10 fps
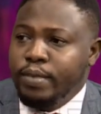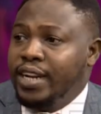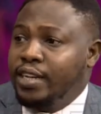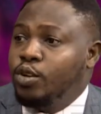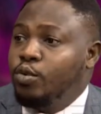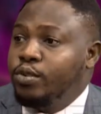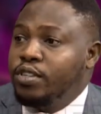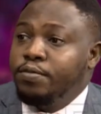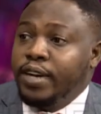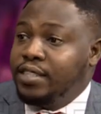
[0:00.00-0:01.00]
Man has
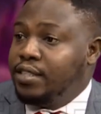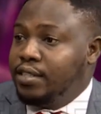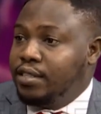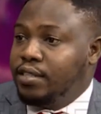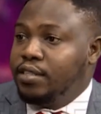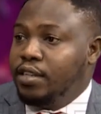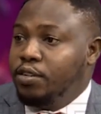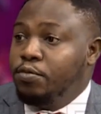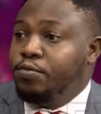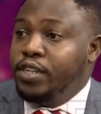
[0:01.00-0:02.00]
always fancied this
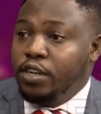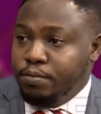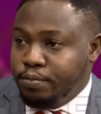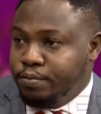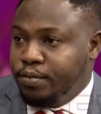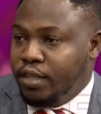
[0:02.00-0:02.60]
freedom.